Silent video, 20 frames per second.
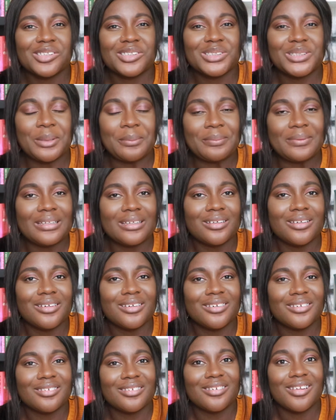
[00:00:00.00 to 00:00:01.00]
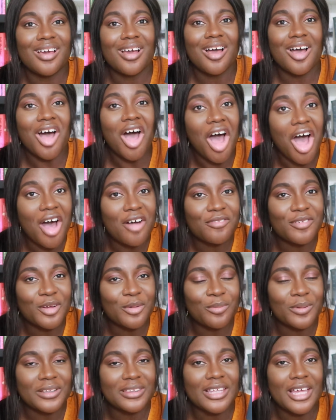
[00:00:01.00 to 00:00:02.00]
something off
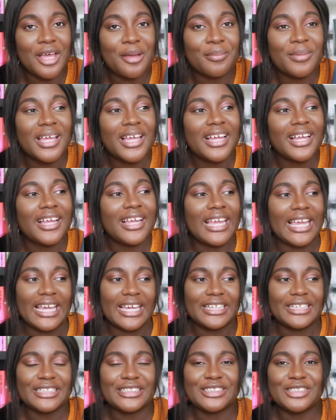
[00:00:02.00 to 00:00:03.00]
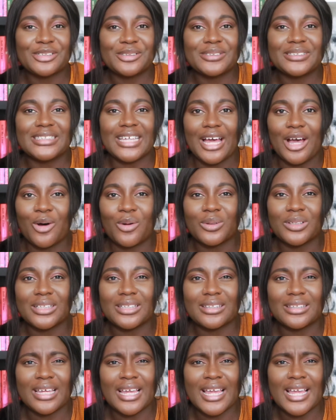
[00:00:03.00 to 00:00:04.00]
with them, and it turns out
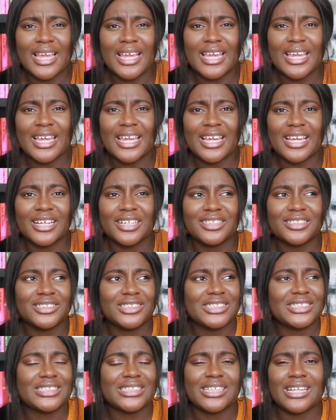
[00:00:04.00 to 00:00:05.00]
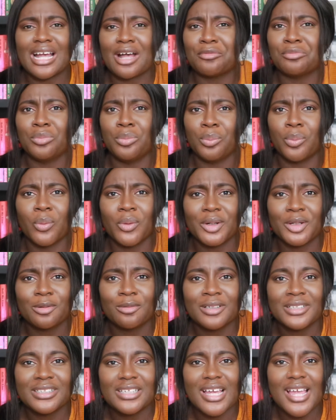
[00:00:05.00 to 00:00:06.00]
they just got bored
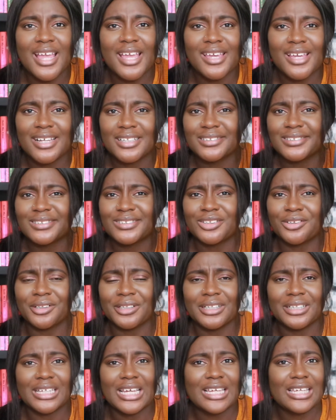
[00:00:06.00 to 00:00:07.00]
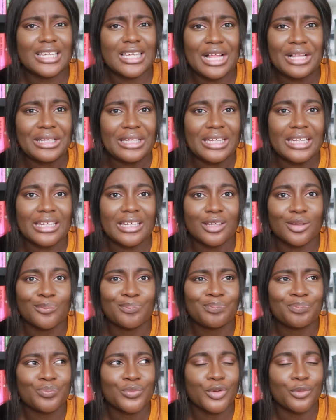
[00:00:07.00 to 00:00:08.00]
one day and started killing
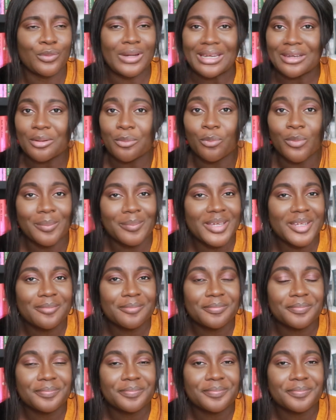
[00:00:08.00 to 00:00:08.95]
random women,